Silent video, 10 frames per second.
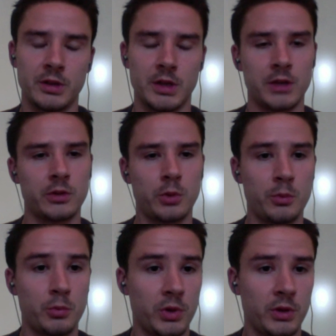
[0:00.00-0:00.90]
Content. So
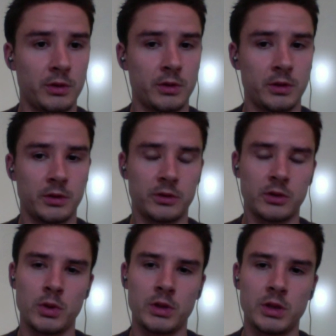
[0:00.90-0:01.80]
marketing. we, we
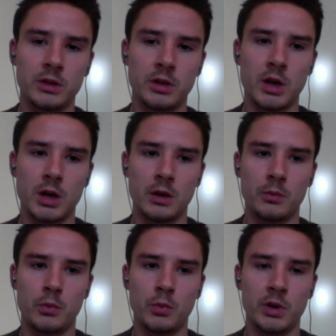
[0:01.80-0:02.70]
so we did
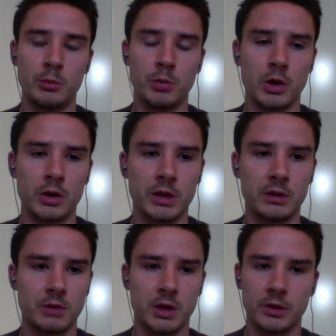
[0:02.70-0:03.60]
uh, we did
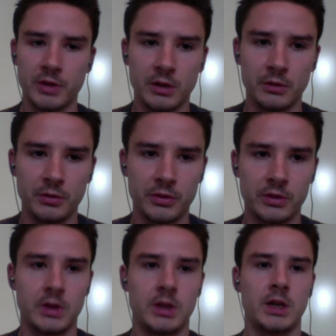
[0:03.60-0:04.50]
blogging ourselves,
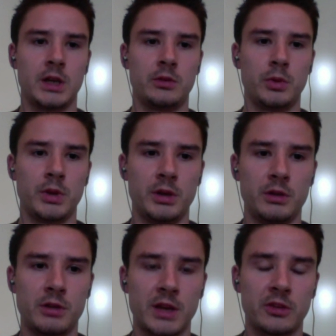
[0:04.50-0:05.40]
and we
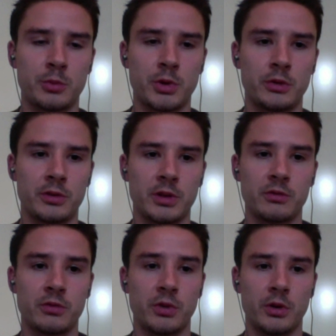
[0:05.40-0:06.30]
did guest
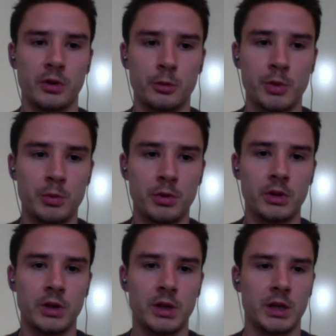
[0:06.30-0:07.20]
posting for other
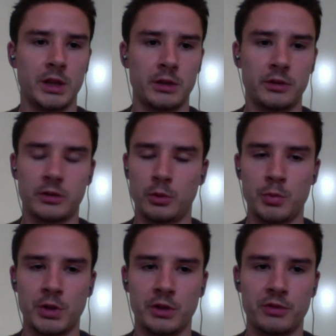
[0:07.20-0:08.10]
people, and then so we
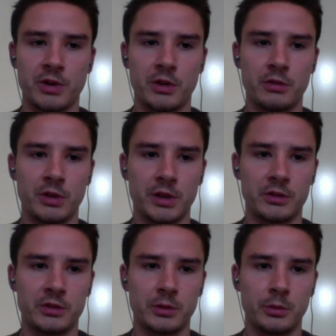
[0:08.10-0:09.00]
built a very good
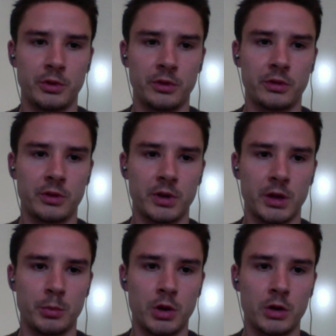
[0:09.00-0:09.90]
relationship with
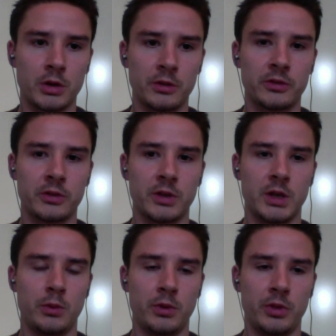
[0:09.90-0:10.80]
uh, bloggers
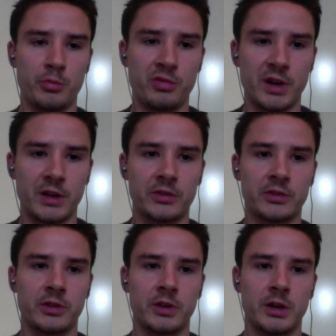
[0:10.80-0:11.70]
with the press.